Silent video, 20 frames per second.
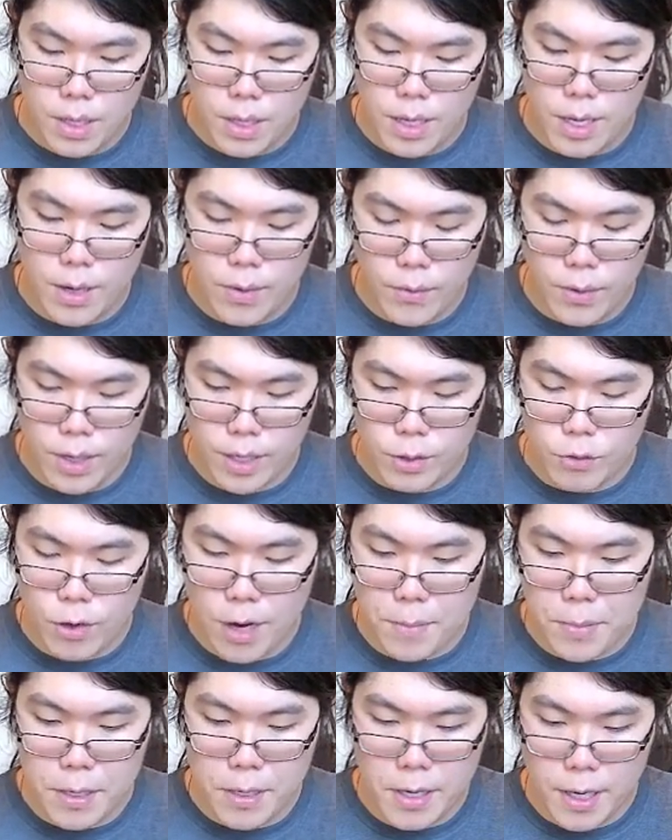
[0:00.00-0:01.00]
and when I
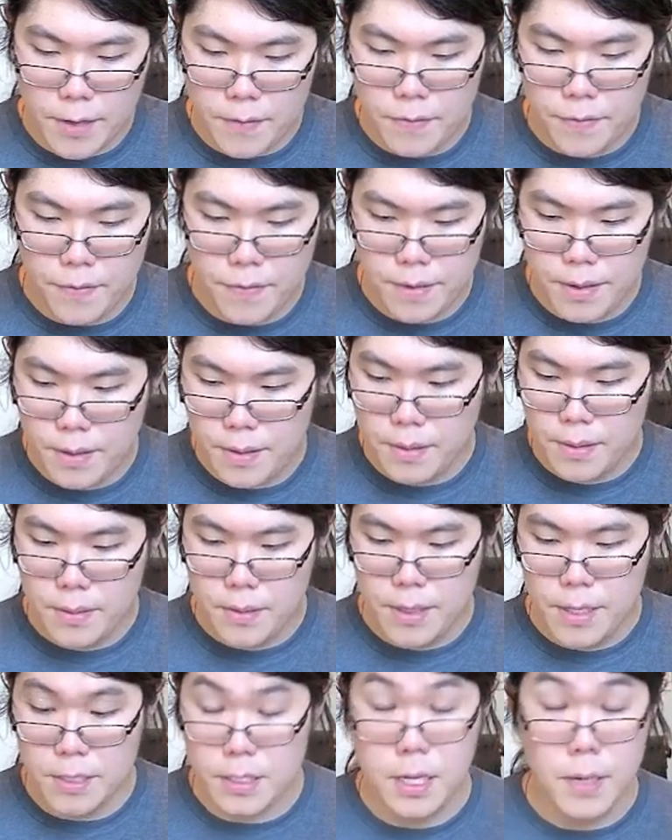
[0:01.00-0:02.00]
drop the knife,
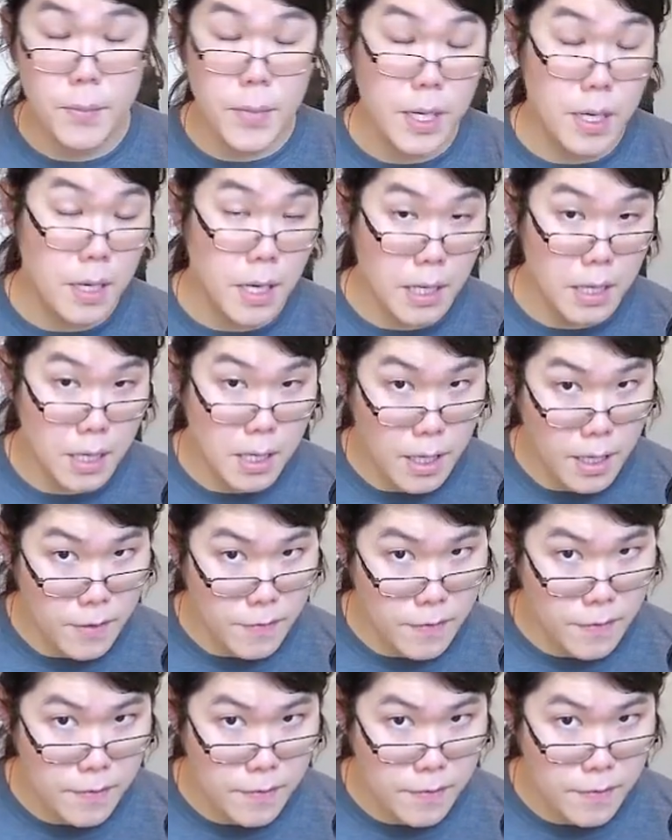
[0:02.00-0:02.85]
it's on me, not the knife.